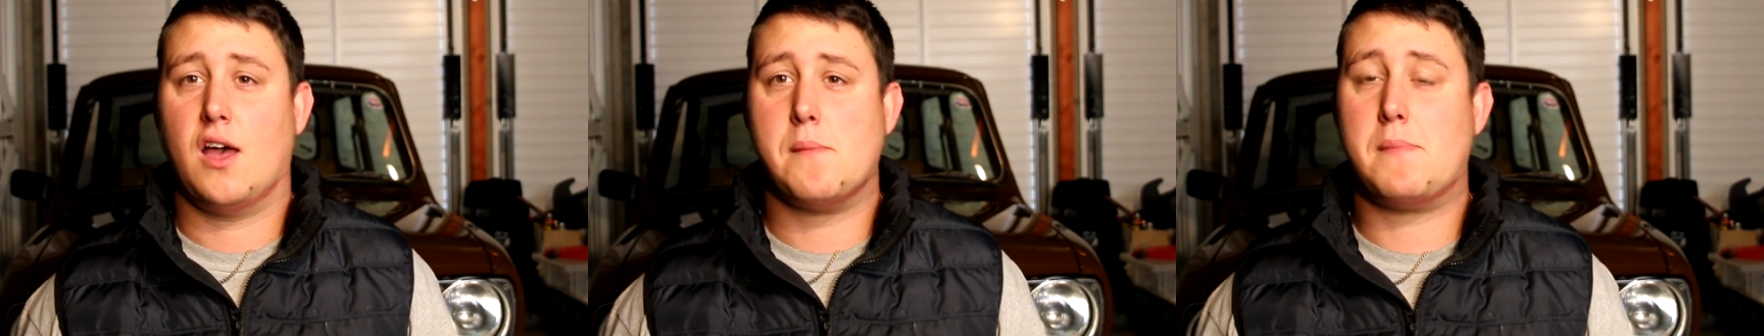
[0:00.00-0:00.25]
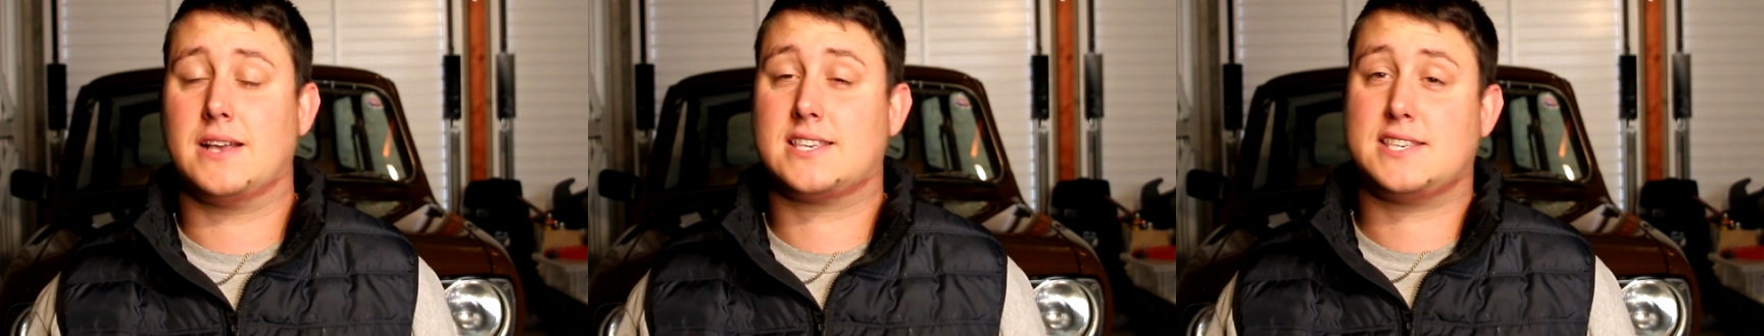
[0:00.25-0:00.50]

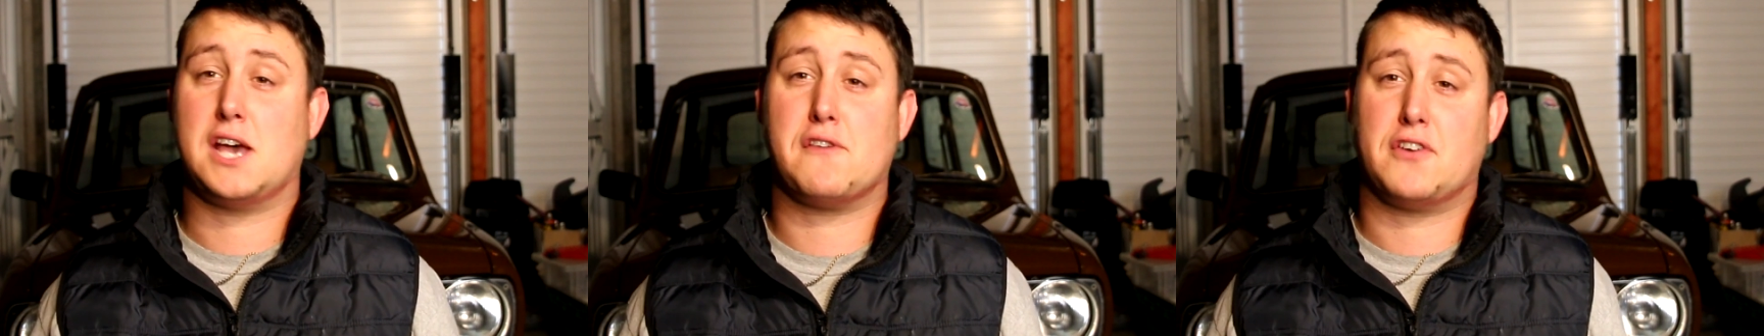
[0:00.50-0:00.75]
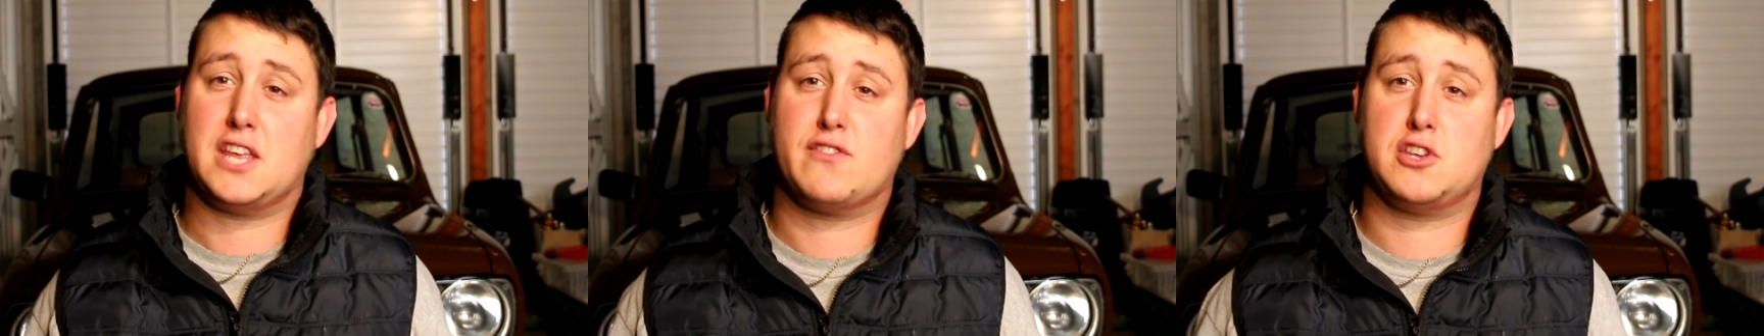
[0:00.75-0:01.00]

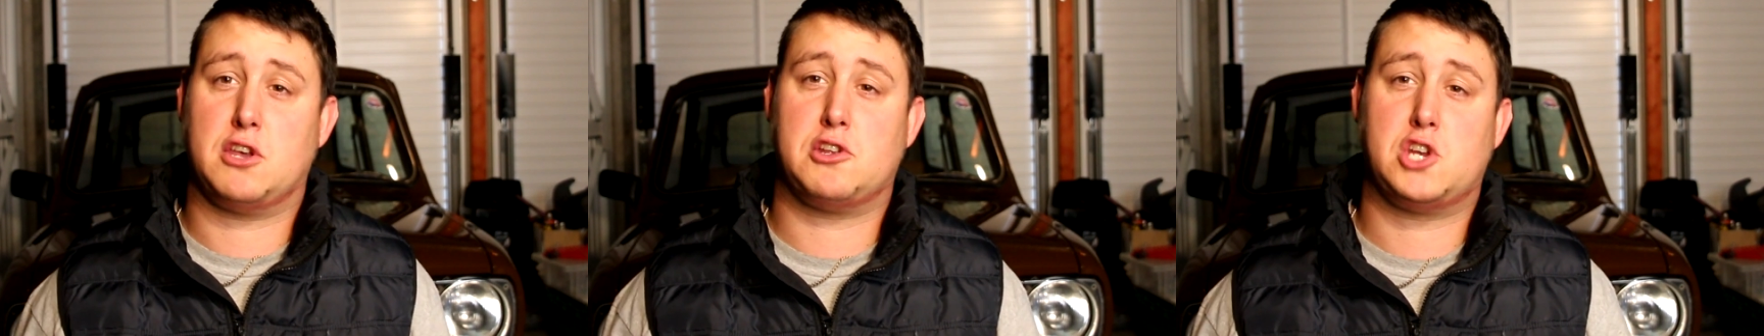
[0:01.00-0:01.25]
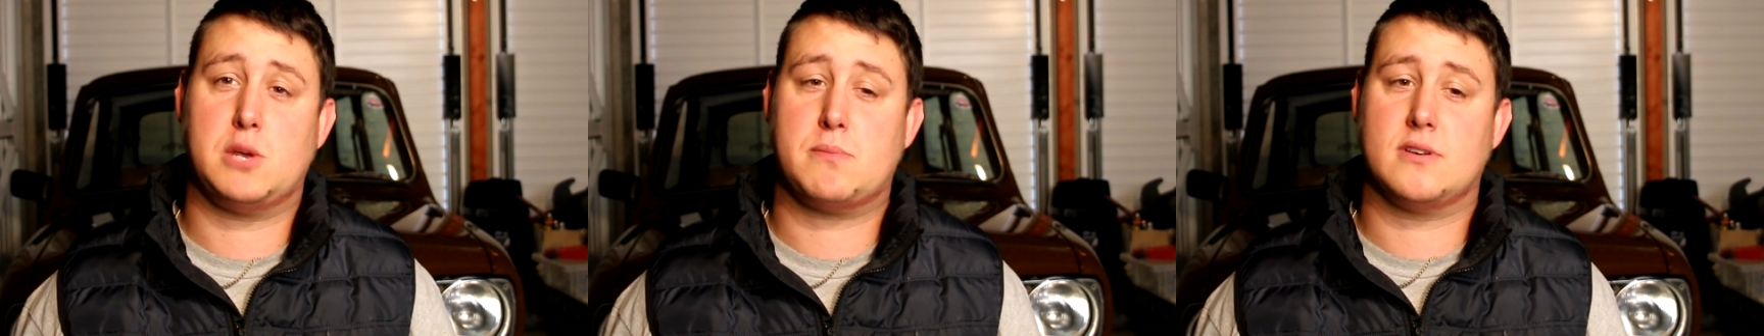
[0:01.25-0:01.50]
Myself and the other
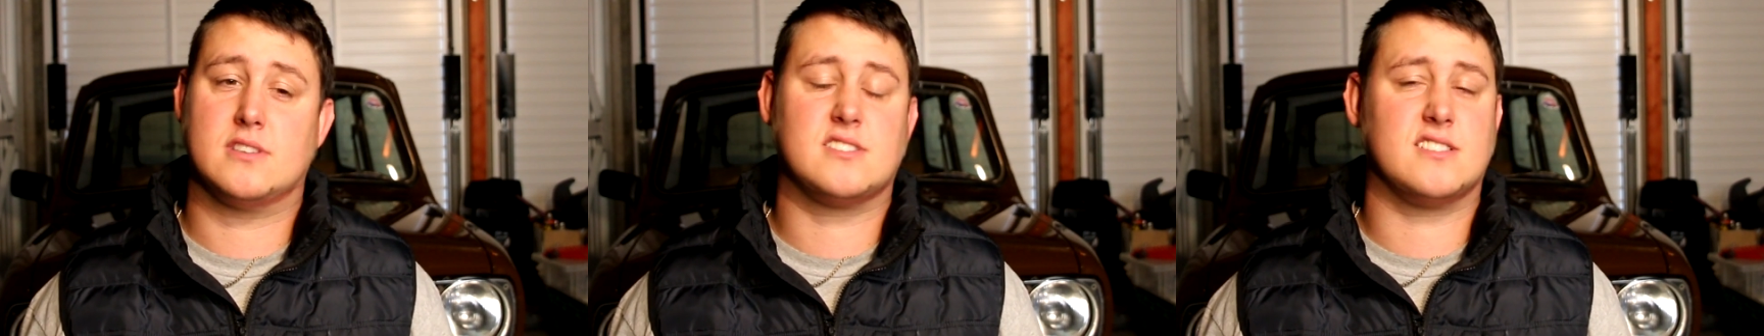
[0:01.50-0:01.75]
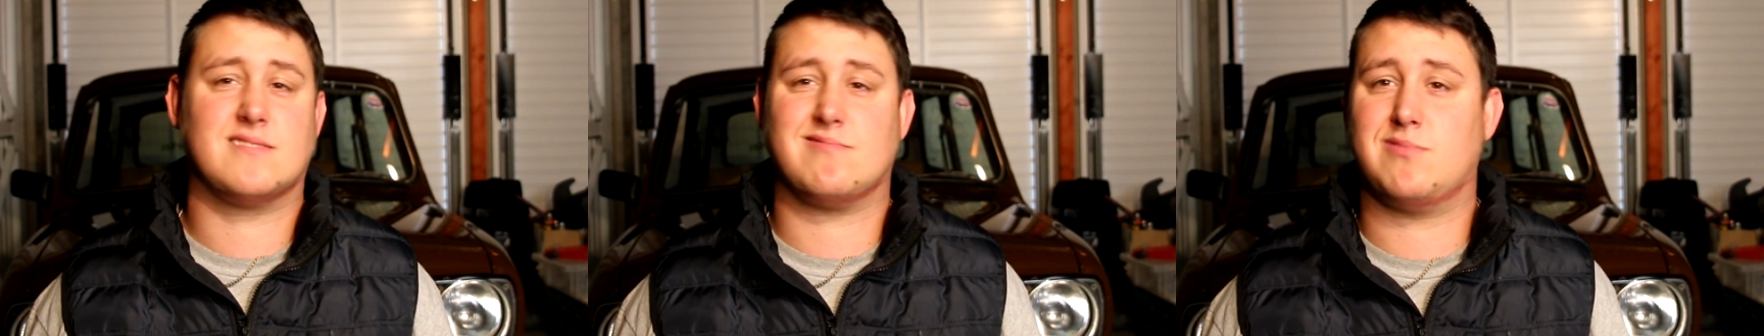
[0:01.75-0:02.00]

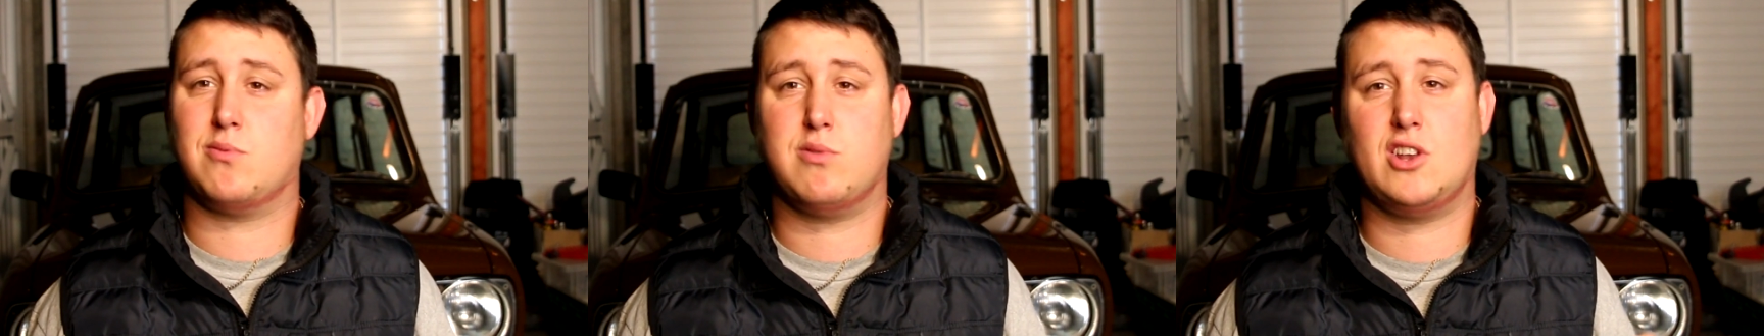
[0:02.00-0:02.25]
YouTubers,